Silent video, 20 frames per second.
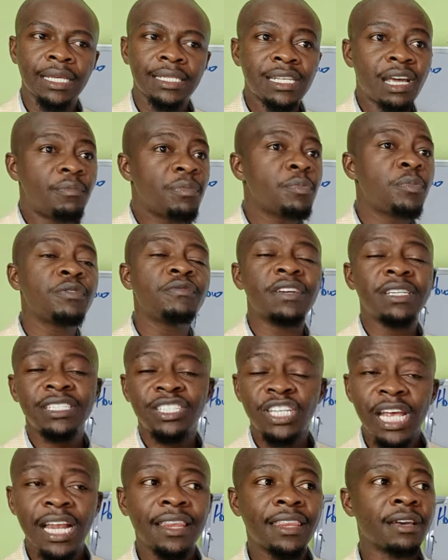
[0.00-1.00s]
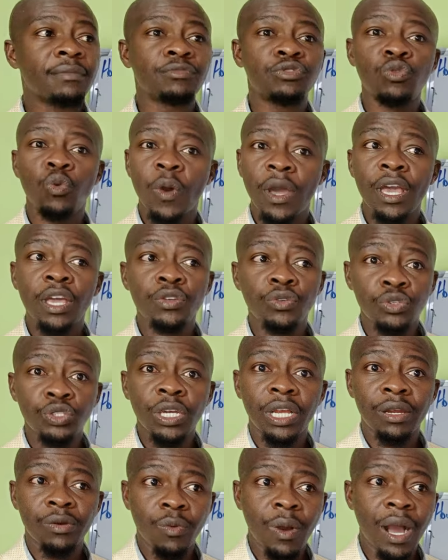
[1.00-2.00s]
Some people even sell them to where you
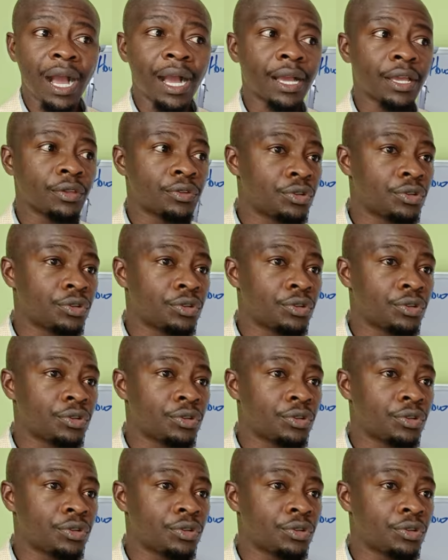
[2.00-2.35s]
usually work.